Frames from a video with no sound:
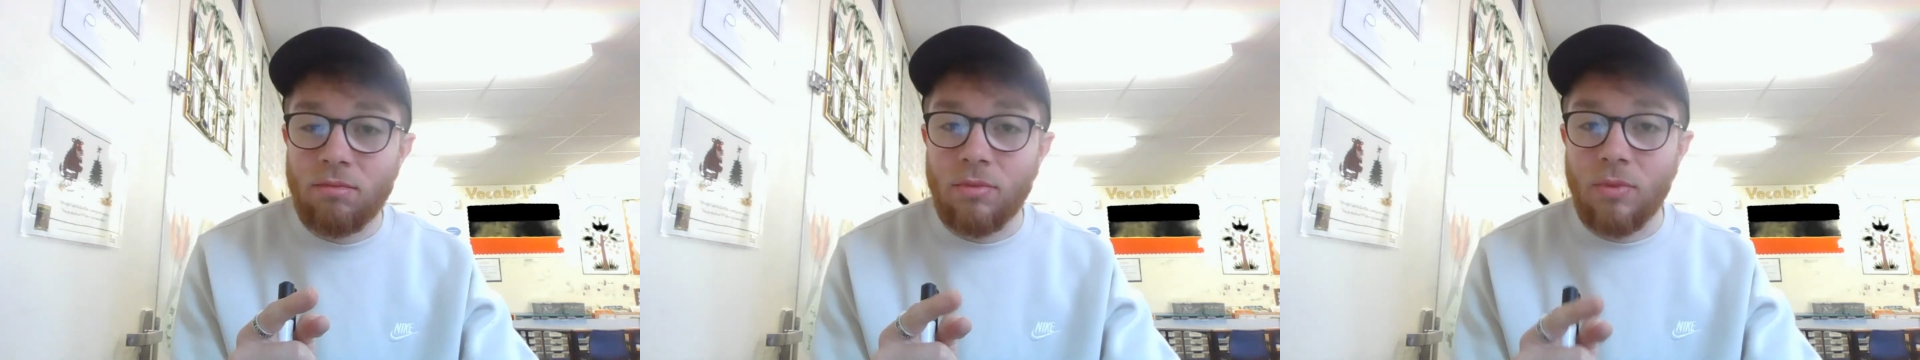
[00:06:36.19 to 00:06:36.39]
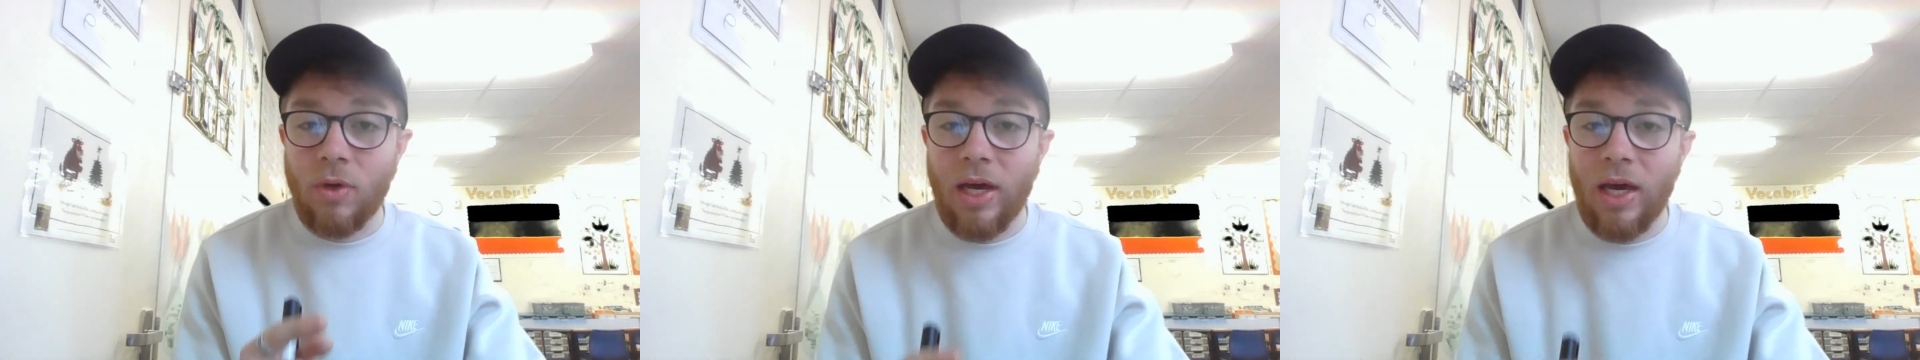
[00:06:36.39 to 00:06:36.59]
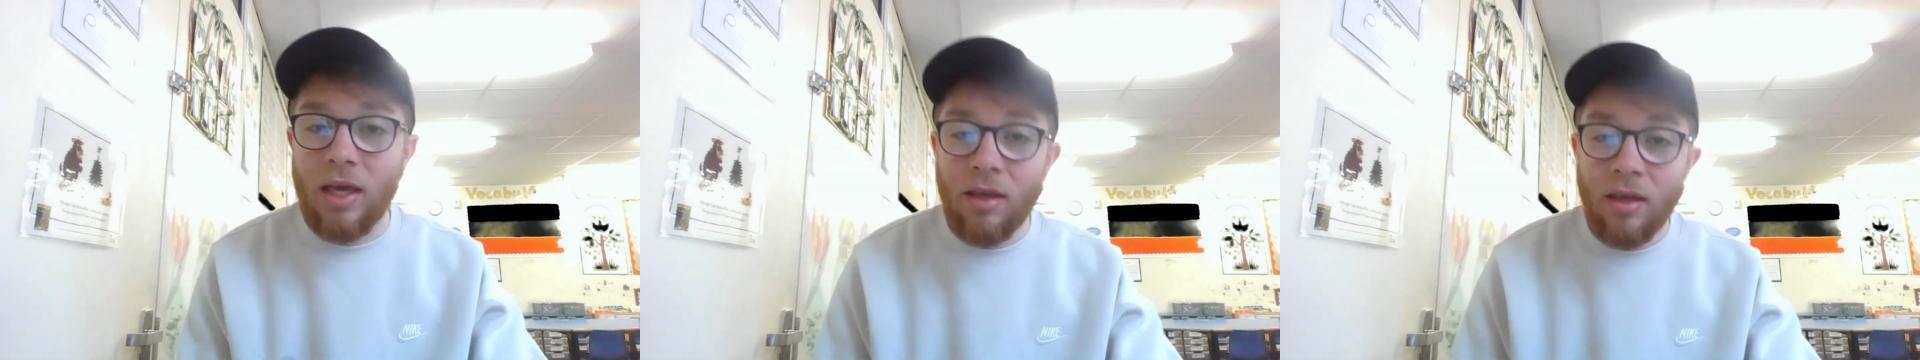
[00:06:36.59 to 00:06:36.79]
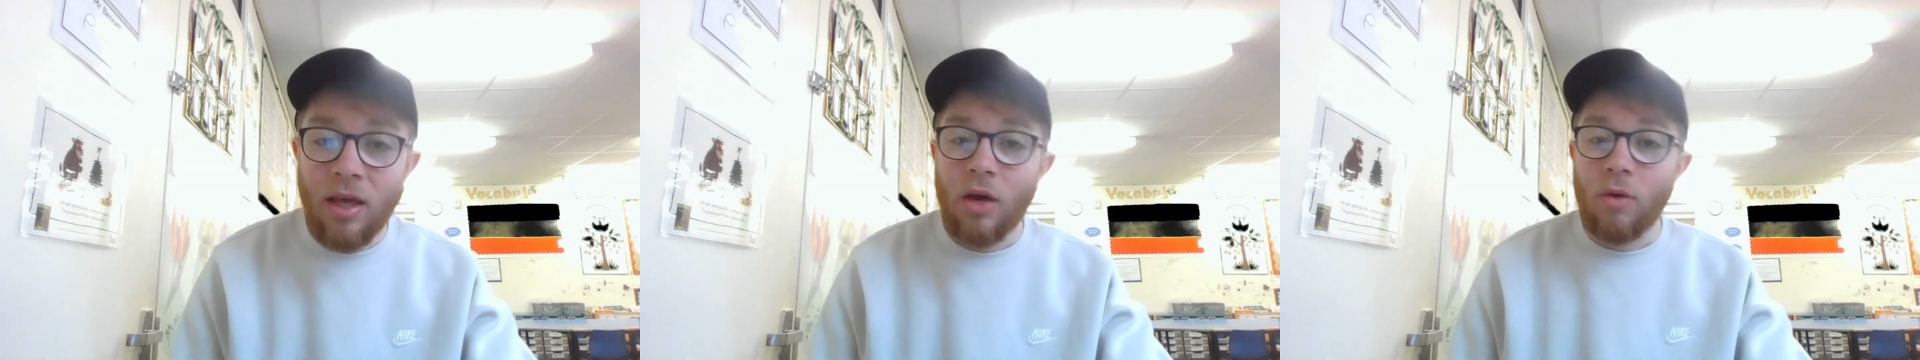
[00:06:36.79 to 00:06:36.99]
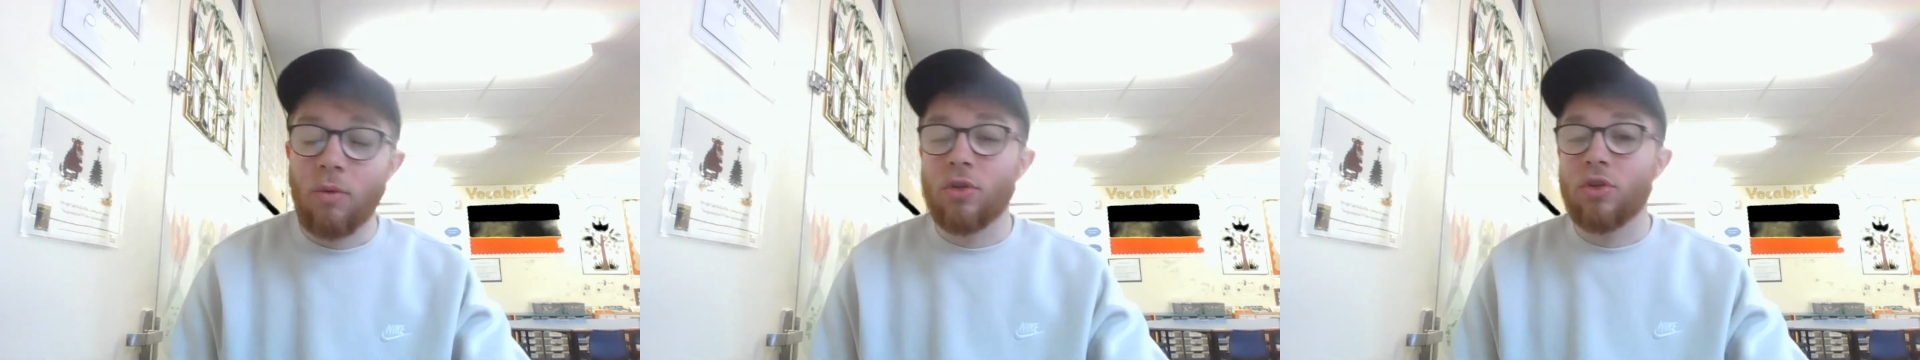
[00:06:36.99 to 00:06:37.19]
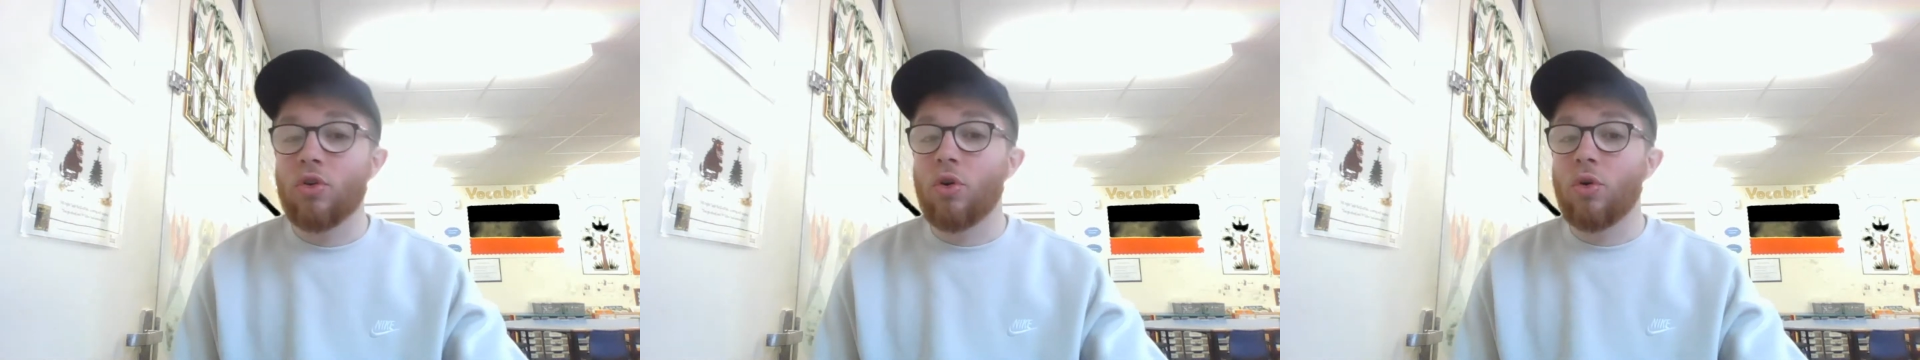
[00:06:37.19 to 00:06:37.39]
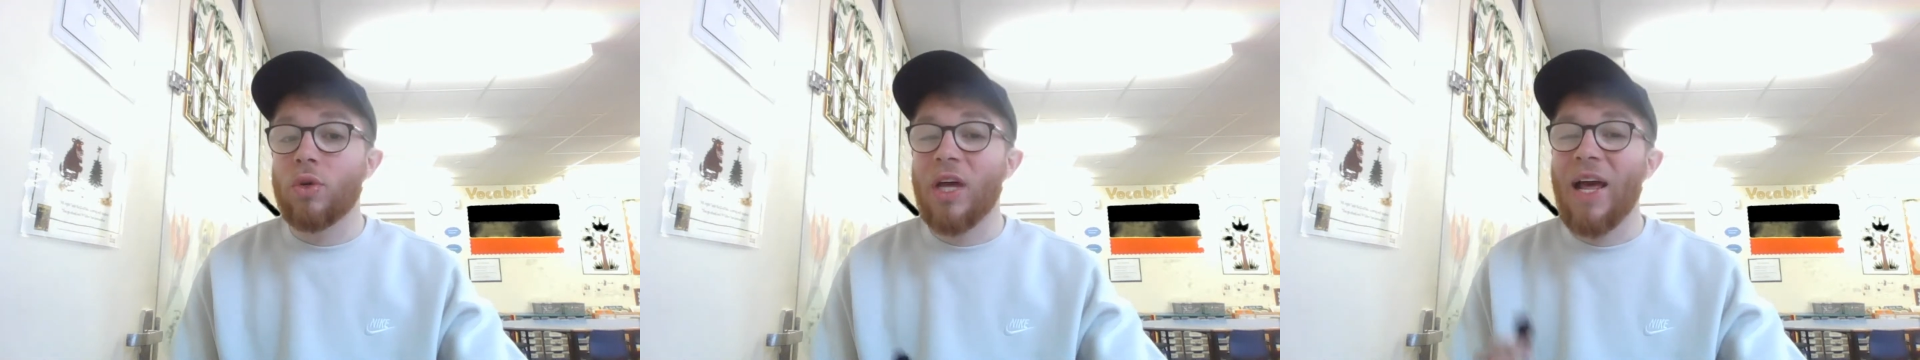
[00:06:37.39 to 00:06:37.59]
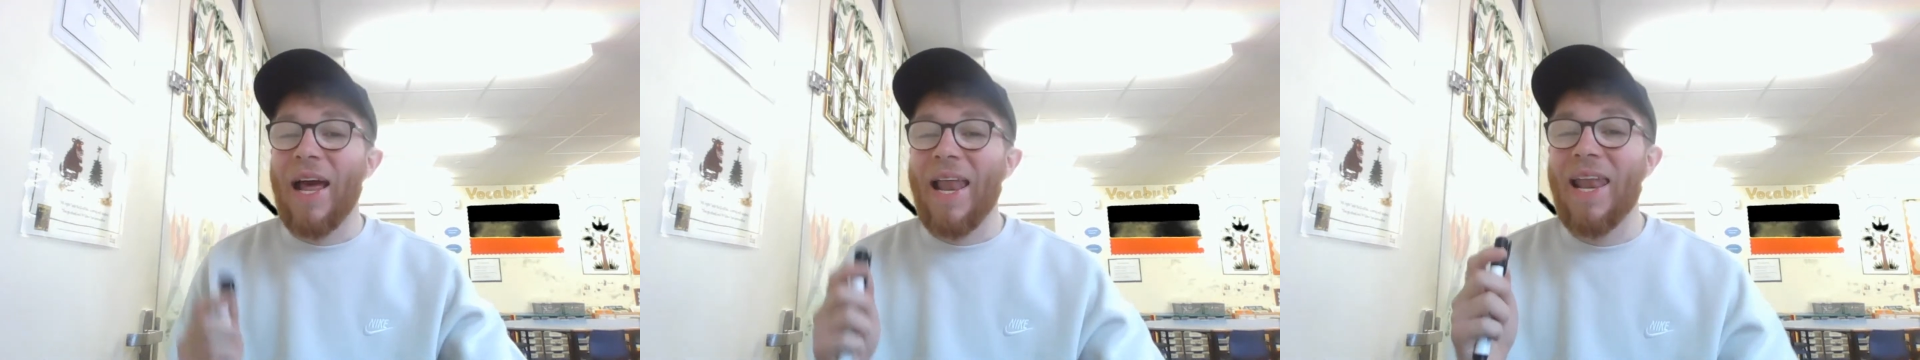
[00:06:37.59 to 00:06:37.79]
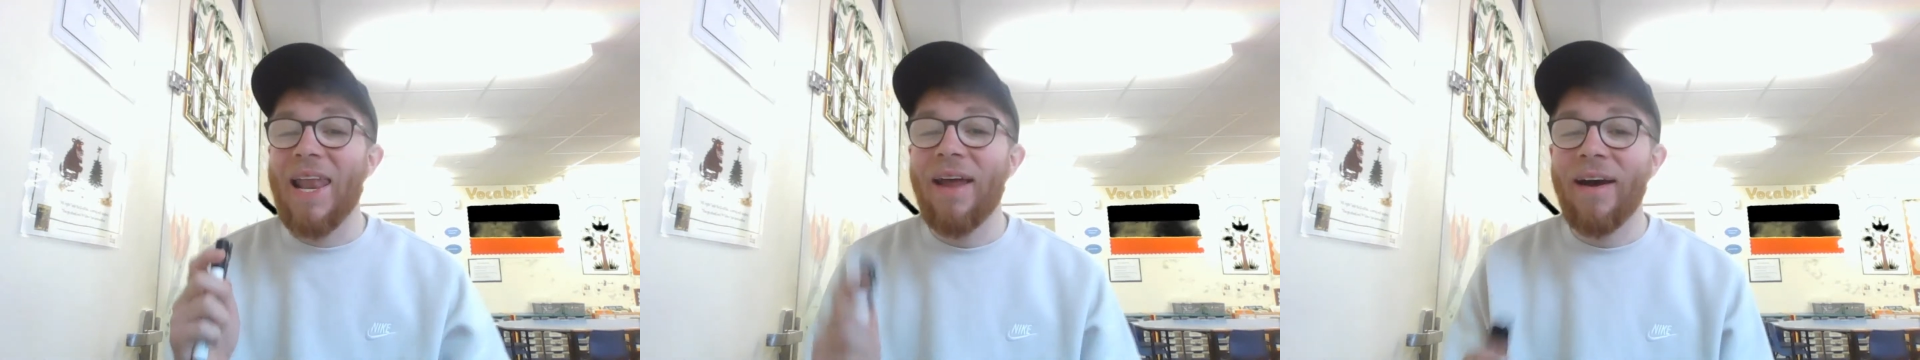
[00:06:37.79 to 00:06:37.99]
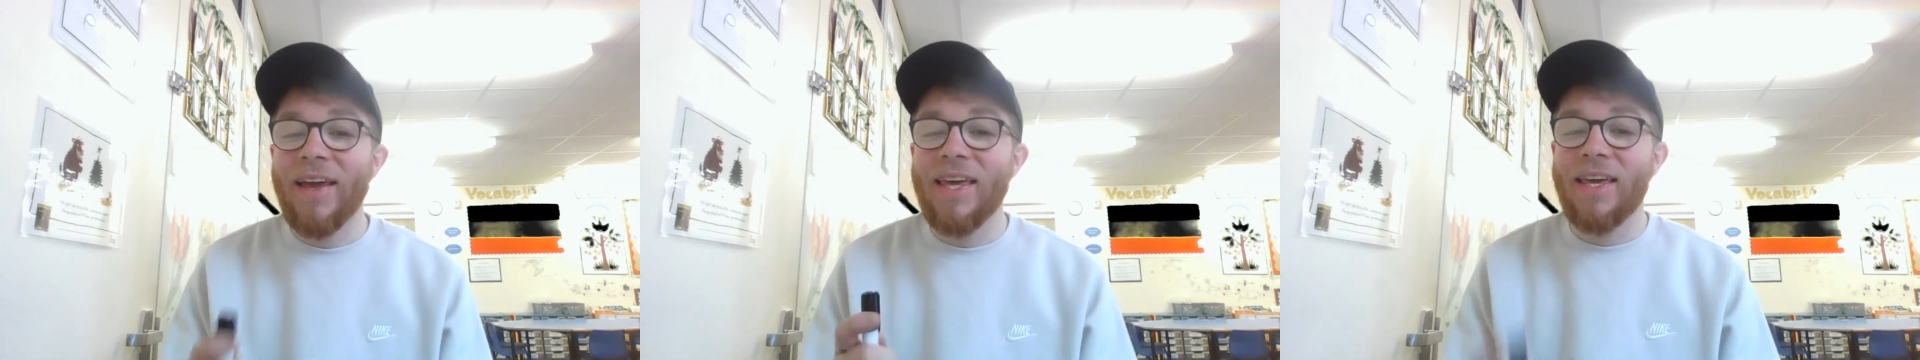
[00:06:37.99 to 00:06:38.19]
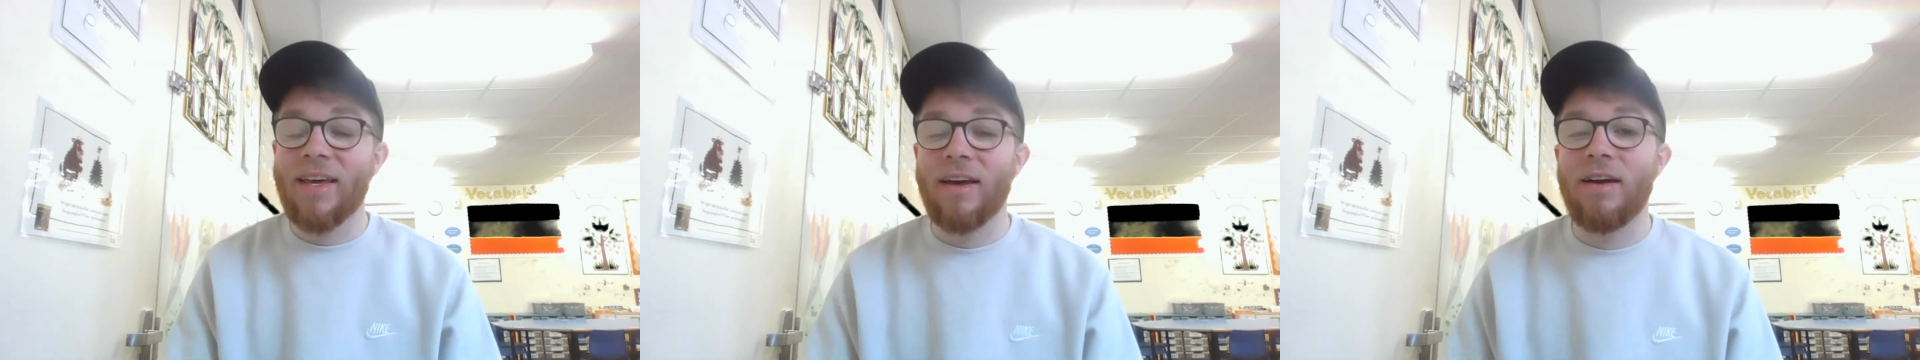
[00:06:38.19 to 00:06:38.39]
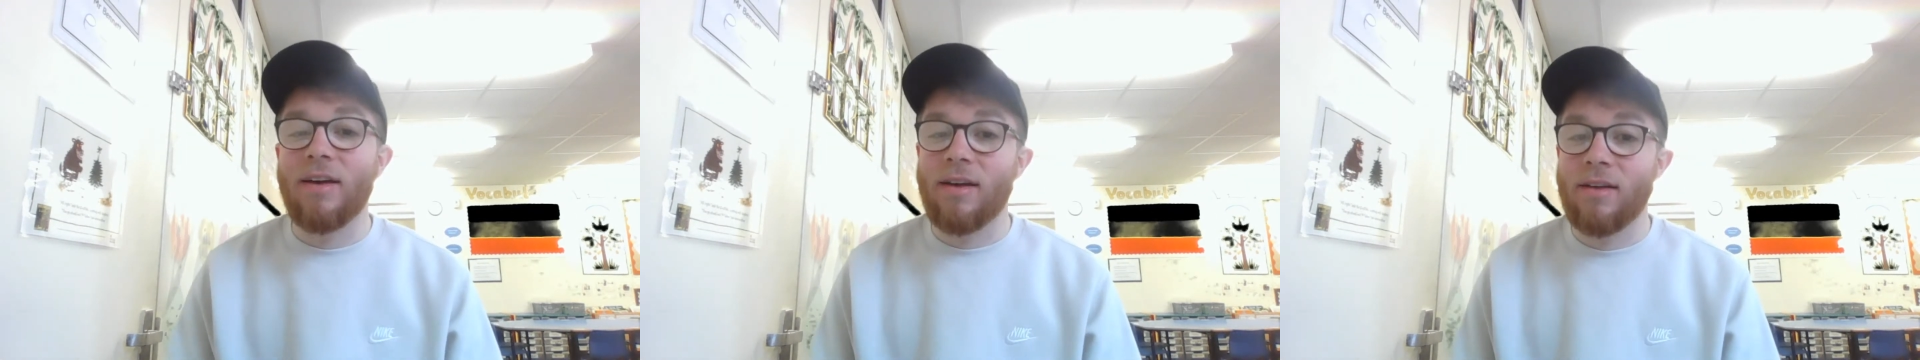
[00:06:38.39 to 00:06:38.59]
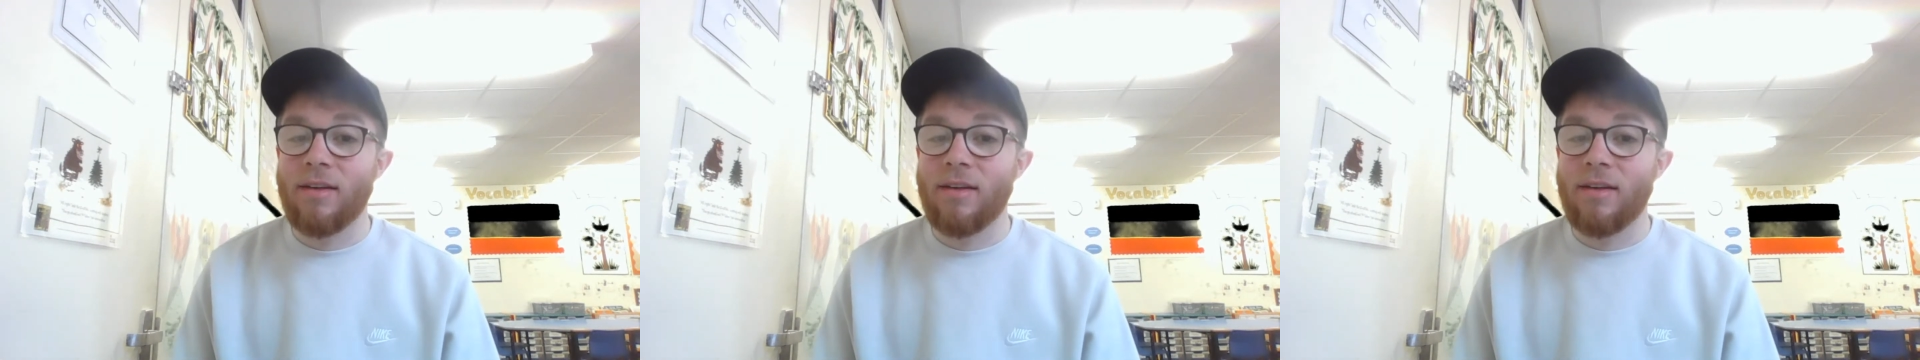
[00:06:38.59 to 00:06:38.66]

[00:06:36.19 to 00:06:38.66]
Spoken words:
okay, was called Laika.